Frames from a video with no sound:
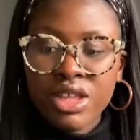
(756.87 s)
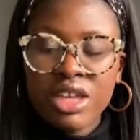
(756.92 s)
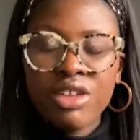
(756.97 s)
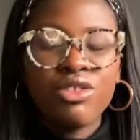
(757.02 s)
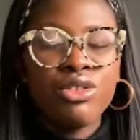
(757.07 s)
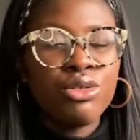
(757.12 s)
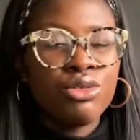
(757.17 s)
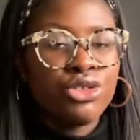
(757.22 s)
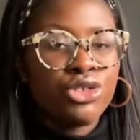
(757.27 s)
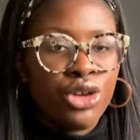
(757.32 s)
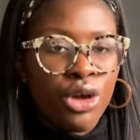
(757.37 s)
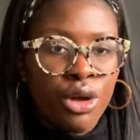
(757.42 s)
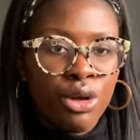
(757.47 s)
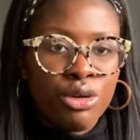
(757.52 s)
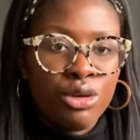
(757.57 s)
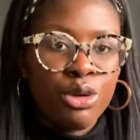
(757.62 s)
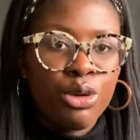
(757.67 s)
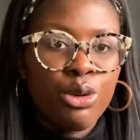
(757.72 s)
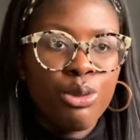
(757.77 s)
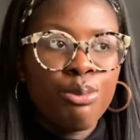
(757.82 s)
If you
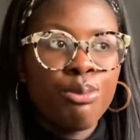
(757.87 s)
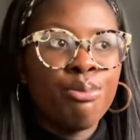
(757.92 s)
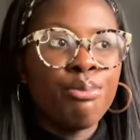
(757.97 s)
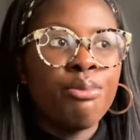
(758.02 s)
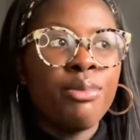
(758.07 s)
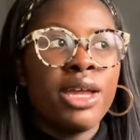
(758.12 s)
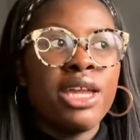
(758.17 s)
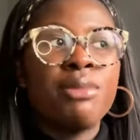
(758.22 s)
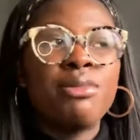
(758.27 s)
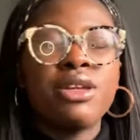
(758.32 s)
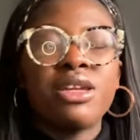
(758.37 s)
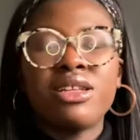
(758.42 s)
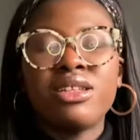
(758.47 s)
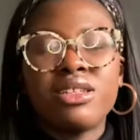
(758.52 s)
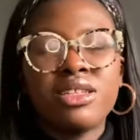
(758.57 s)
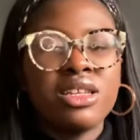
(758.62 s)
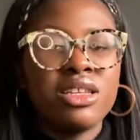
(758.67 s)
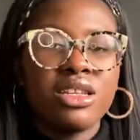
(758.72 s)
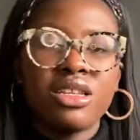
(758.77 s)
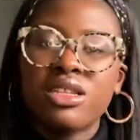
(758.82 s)
don't, maybe
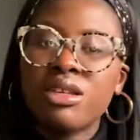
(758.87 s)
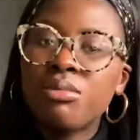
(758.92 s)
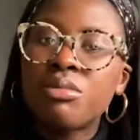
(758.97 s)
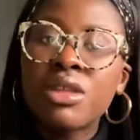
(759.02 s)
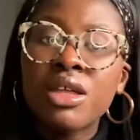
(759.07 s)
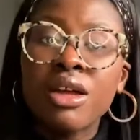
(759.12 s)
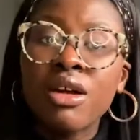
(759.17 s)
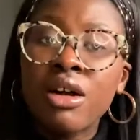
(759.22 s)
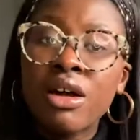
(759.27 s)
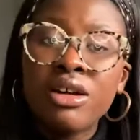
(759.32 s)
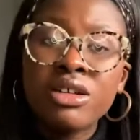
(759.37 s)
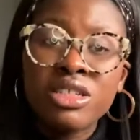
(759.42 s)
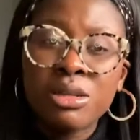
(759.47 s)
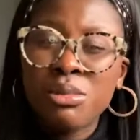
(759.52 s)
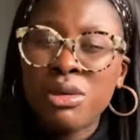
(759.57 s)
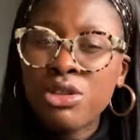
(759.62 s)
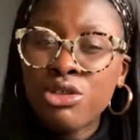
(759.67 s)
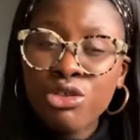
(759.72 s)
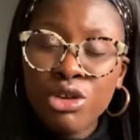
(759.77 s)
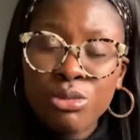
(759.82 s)
consider
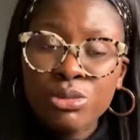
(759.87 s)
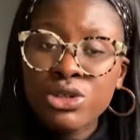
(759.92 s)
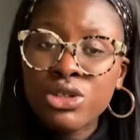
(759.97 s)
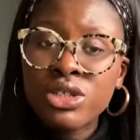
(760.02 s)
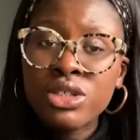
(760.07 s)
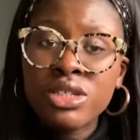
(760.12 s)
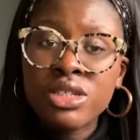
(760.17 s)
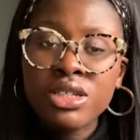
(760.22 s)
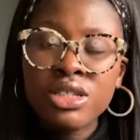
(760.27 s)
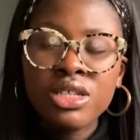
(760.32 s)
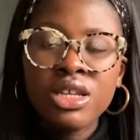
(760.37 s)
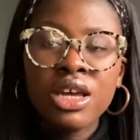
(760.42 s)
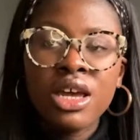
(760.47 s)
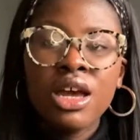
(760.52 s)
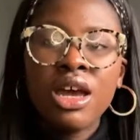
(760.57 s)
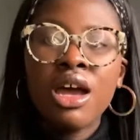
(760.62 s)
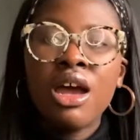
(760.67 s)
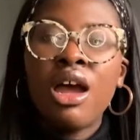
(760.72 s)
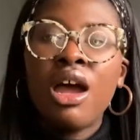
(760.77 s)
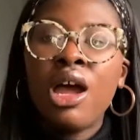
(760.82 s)
some other options.
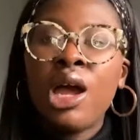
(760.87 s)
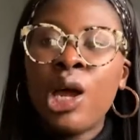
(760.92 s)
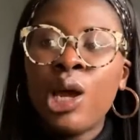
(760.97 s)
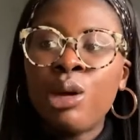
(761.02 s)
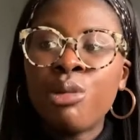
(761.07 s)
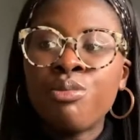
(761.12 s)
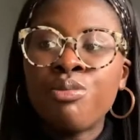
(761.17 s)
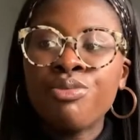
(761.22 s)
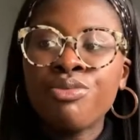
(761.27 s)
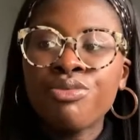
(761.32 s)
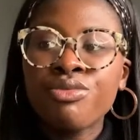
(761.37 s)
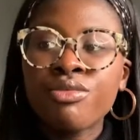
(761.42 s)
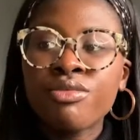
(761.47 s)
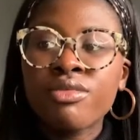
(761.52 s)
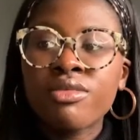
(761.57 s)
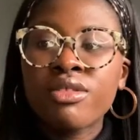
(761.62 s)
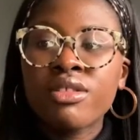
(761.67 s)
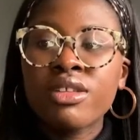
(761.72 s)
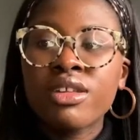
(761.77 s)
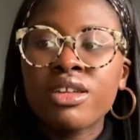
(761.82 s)
And
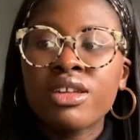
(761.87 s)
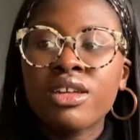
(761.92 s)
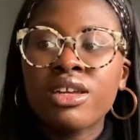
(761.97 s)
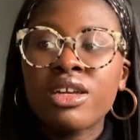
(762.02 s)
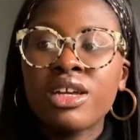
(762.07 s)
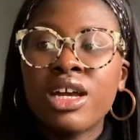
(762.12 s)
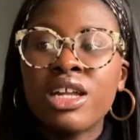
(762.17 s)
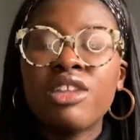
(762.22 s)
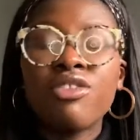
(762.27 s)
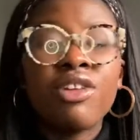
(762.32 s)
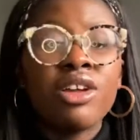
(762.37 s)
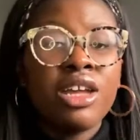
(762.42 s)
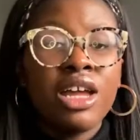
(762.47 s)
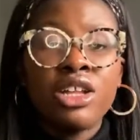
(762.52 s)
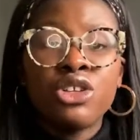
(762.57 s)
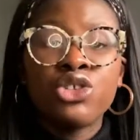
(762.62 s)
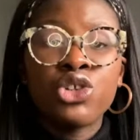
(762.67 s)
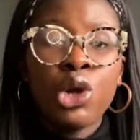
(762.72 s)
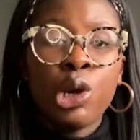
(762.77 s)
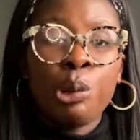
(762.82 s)
if I
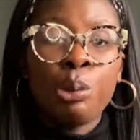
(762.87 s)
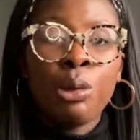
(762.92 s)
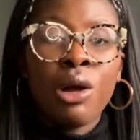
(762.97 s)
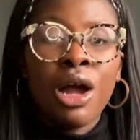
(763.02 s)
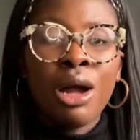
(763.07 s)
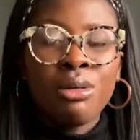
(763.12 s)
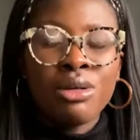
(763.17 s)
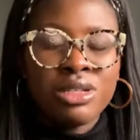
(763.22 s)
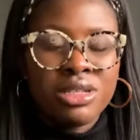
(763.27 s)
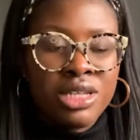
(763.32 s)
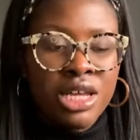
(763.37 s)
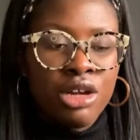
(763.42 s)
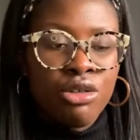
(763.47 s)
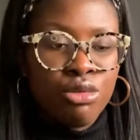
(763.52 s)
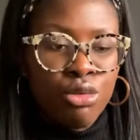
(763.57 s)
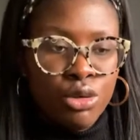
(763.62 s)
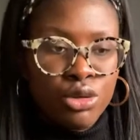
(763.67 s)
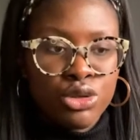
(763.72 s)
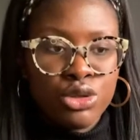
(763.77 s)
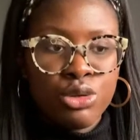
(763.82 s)
get a job, I would say
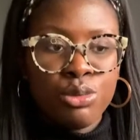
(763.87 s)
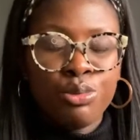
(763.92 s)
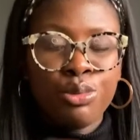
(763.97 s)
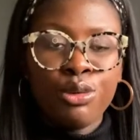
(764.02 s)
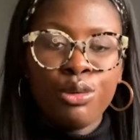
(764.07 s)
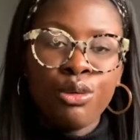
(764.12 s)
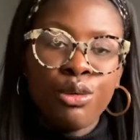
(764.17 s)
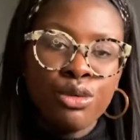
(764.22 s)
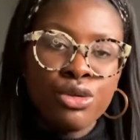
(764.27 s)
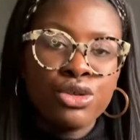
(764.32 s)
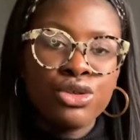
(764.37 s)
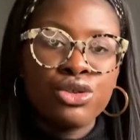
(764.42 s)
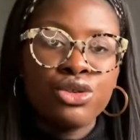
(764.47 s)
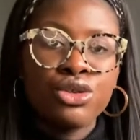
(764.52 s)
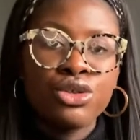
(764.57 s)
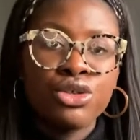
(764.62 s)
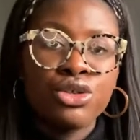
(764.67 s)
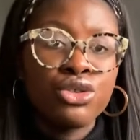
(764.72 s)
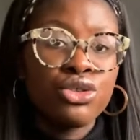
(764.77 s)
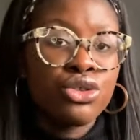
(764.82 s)
across the board,
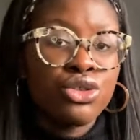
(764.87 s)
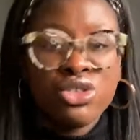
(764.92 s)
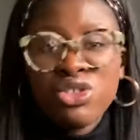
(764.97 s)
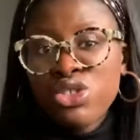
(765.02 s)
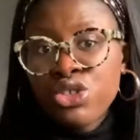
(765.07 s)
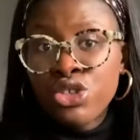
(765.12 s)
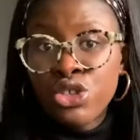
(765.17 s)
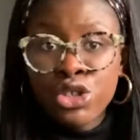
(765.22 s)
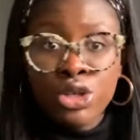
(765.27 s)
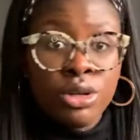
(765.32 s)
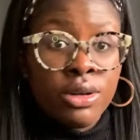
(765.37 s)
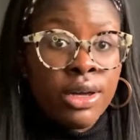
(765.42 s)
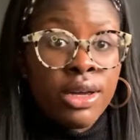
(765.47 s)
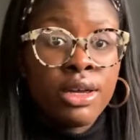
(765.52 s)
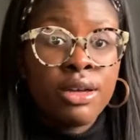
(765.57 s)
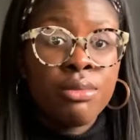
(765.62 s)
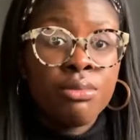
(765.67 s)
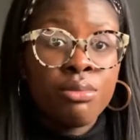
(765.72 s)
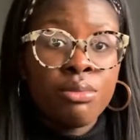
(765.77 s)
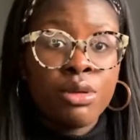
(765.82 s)
just do
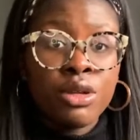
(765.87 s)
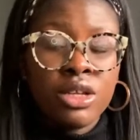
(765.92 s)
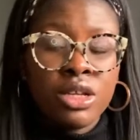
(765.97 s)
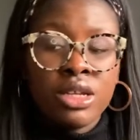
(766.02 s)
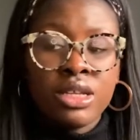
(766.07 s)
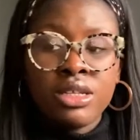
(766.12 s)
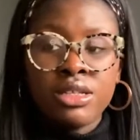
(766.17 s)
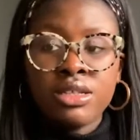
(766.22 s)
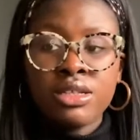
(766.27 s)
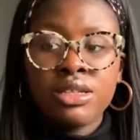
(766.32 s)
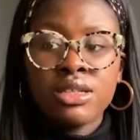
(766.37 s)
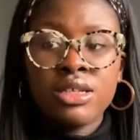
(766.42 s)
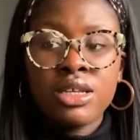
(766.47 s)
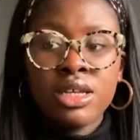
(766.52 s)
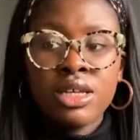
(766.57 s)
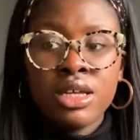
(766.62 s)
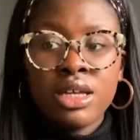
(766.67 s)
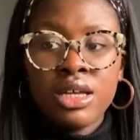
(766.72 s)
it, because